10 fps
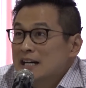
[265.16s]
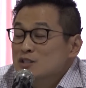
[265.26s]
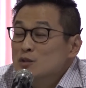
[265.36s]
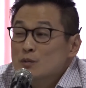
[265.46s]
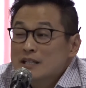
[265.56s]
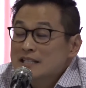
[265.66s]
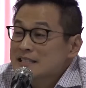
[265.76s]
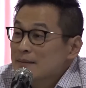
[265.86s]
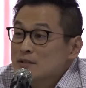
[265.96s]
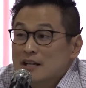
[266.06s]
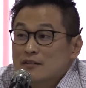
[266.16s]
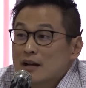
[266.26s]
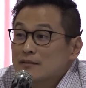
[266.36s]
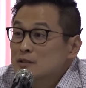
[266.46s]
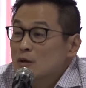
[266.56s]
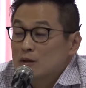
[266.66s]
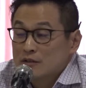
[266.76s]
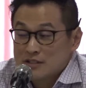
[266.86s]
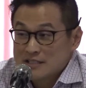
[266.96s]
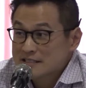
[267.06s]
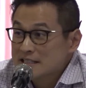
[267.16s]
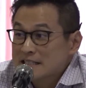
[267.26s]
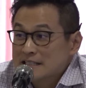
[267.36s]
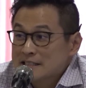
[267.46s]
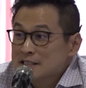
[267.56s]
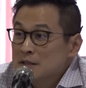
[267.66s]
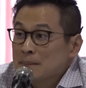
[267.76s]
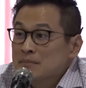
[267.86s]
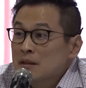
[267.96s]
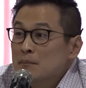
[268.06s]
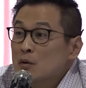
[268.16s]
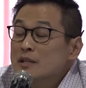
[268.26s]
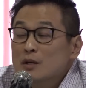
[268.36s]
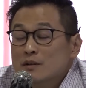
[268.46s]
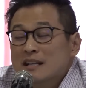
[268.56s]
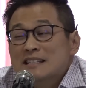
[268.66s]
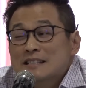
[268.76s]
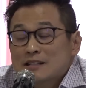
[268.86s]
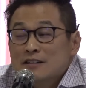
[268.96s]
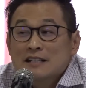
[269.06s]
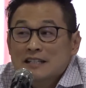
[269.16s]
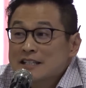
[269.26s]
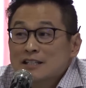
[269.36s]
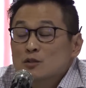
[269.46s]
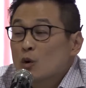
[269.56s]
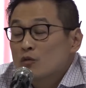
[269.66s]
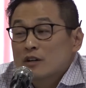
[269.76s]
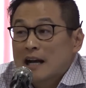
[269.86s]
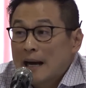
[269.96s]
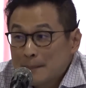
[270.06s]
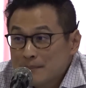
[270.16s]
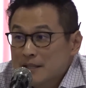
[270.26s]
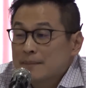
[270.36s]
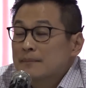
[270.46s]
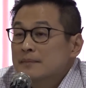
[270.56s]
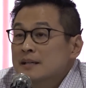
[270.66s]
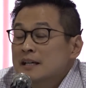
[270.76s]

So we need time to unravel all of these things, but we don't necessarily need to overcome them.